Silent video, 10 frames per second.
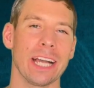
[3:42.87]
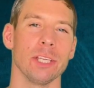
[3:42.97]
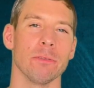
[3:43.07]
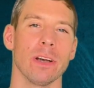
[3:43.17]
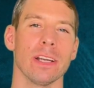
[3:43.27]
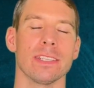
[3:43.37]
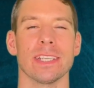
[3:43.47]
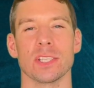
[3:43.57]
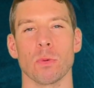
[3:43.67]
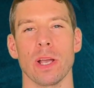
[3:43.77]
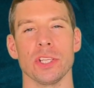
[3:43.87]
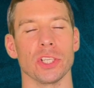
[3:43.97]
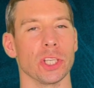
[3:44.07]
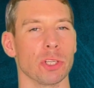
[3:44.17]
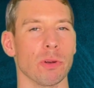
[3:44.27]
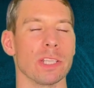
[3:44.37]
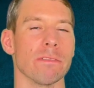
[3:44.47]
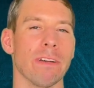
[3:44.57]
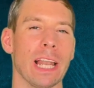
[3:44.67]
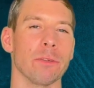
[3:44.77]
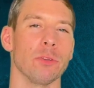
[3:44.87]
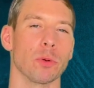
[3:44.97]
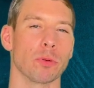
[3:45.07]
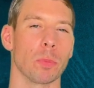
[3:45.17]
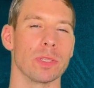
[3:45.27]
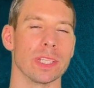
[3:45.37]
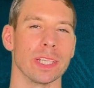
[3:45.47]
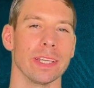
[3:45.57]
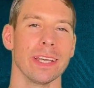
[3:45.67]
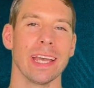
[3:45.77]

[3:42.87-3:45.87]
you've heard 6 ways you can increase the value of your property.